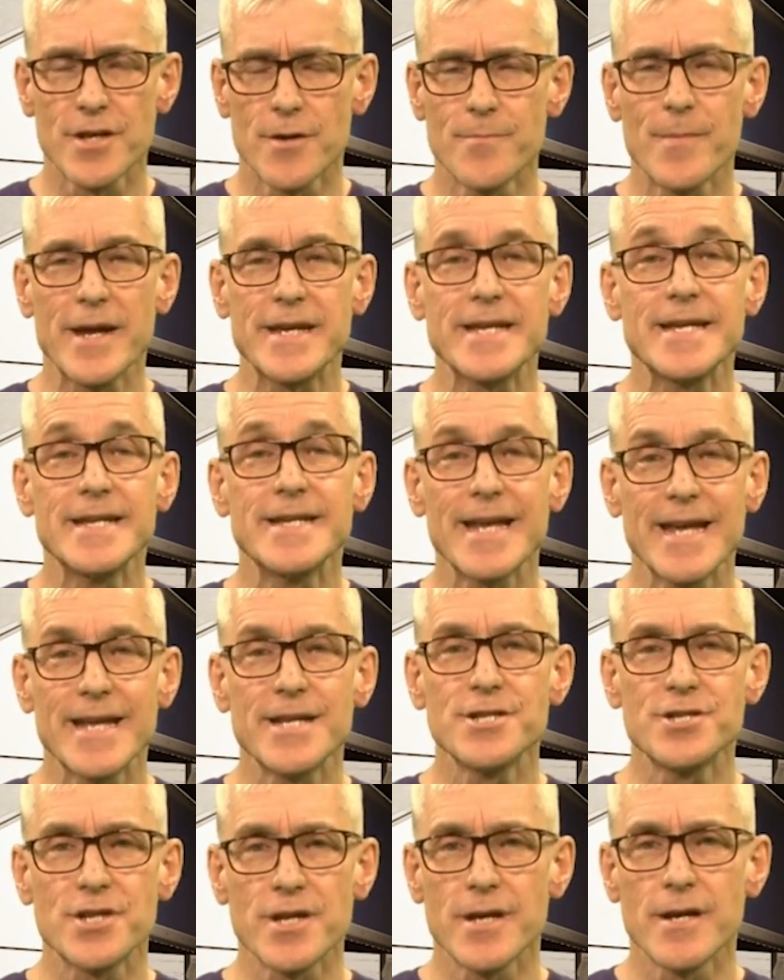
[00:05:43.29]
So making it
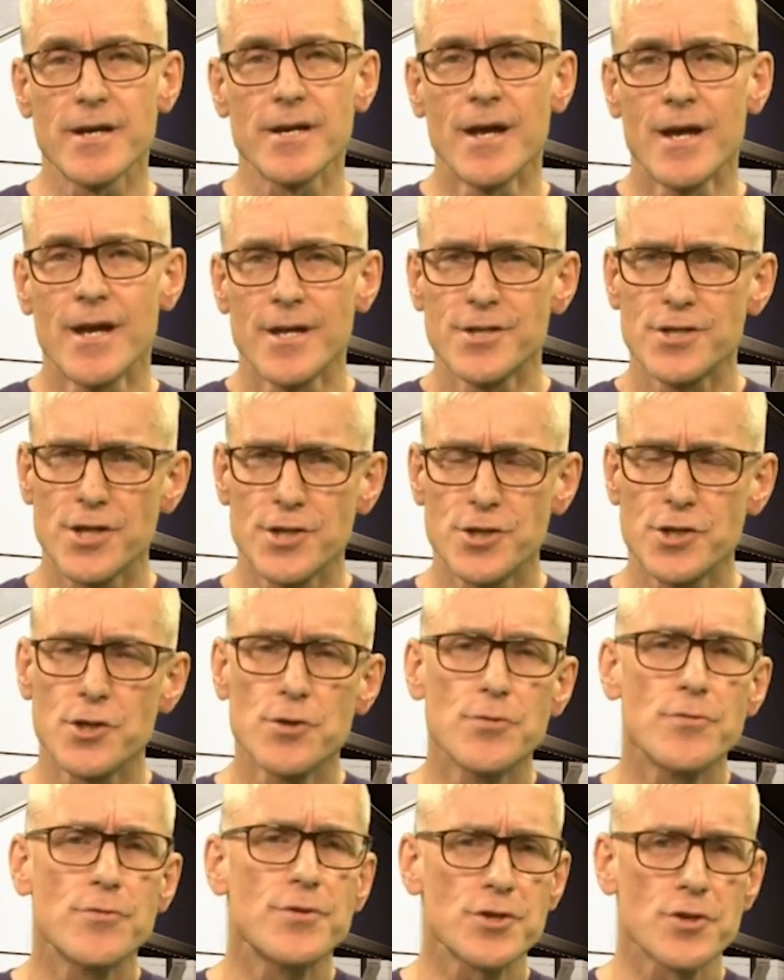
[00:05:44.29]
easier to
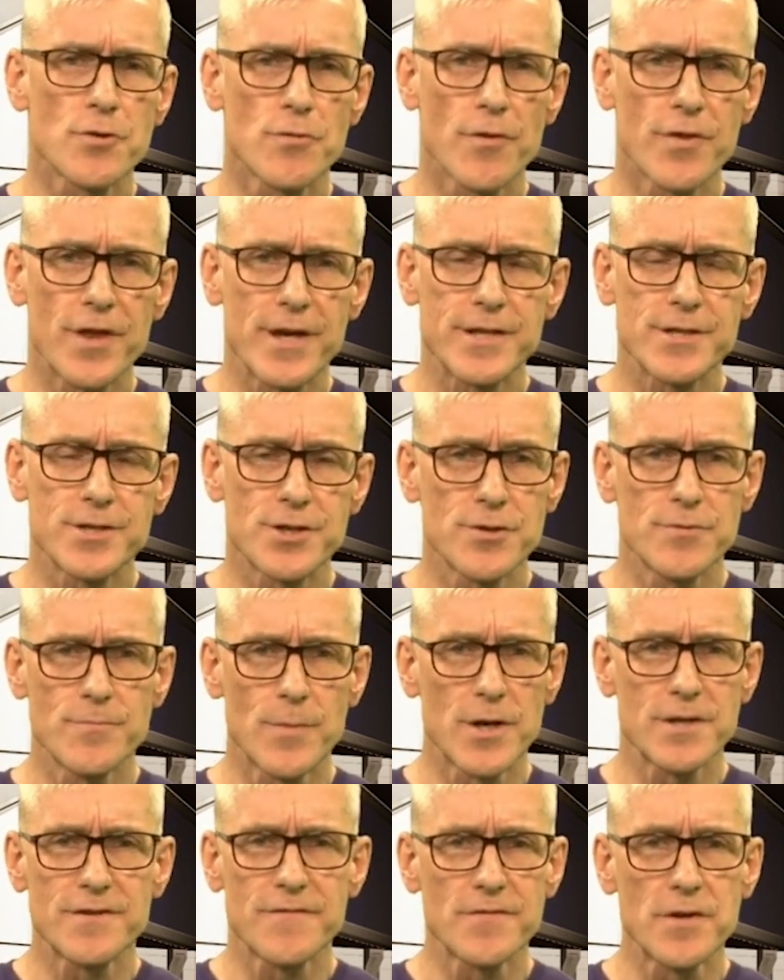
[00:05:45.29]
do the sort of things you
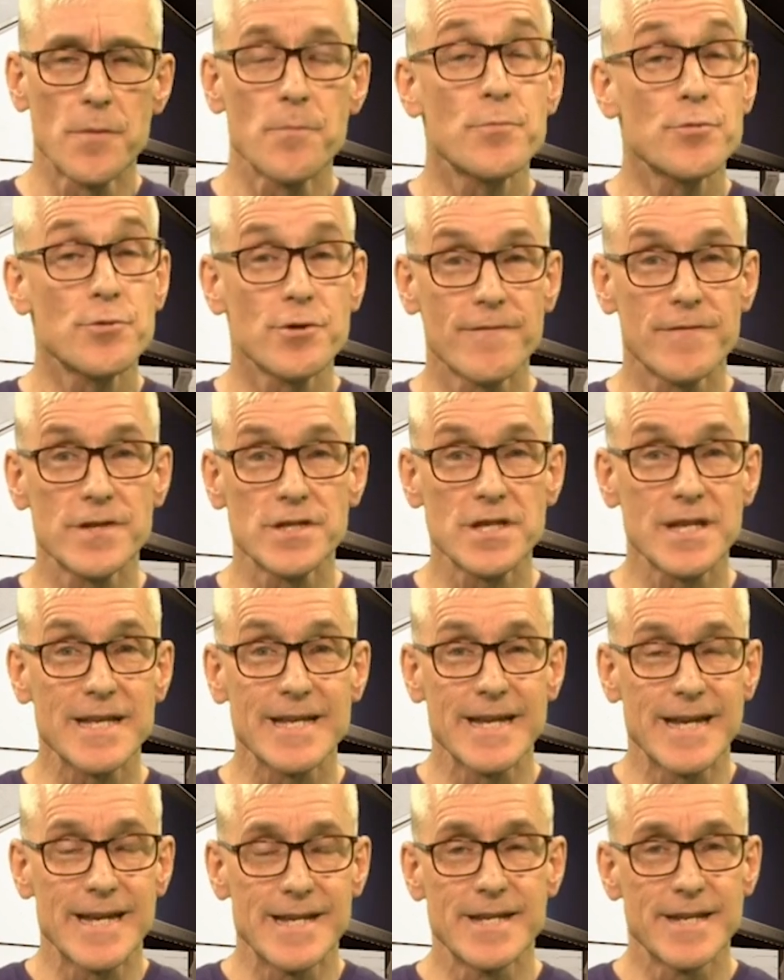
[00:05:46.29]
might have done
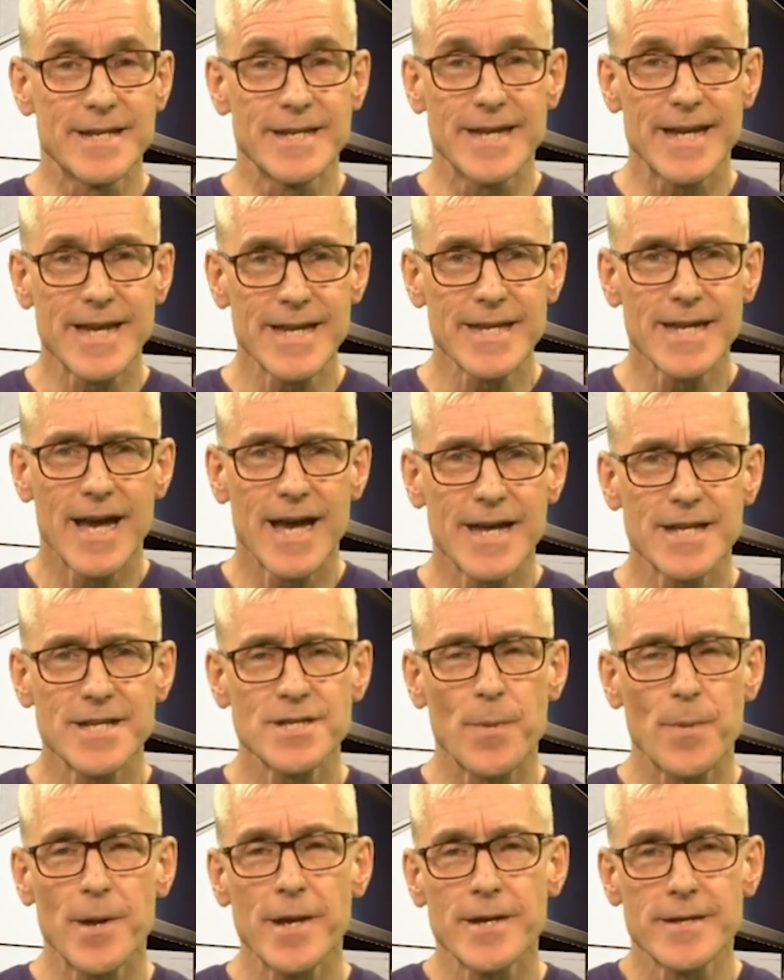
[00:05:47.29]
previously in an
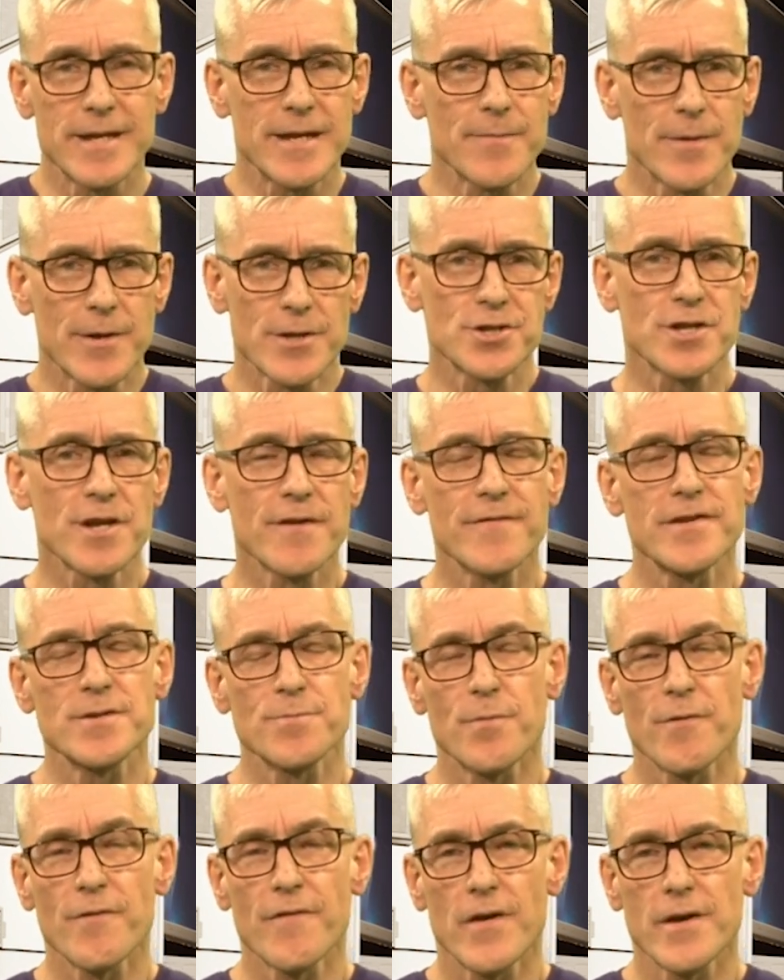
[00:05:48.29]
ESP, an email
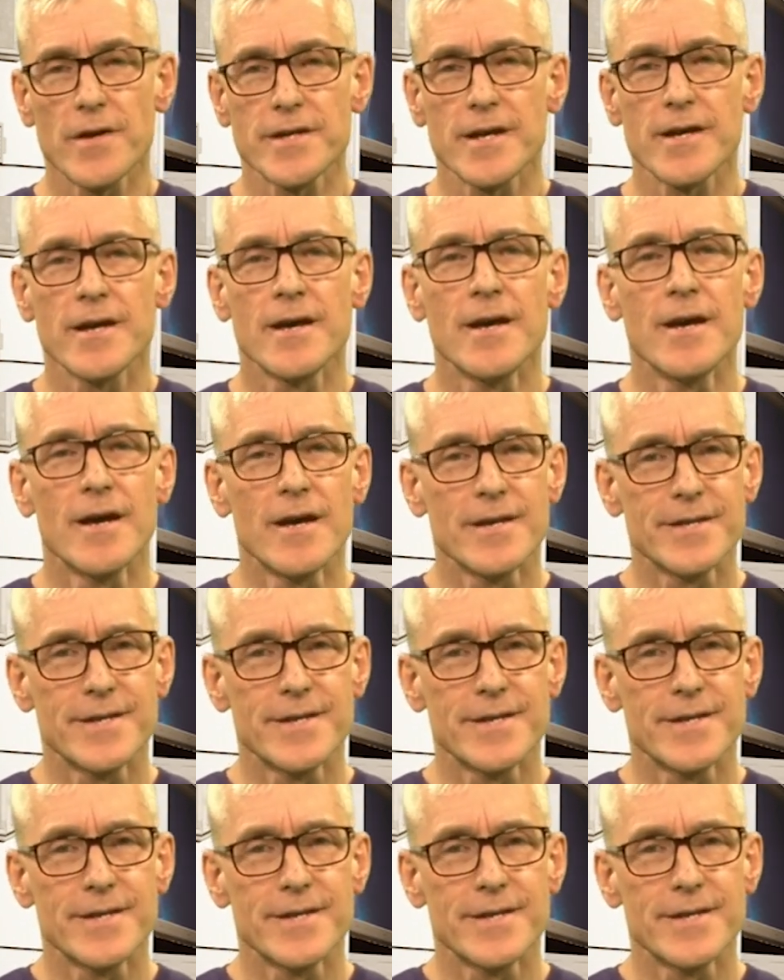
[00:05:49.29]
service provider.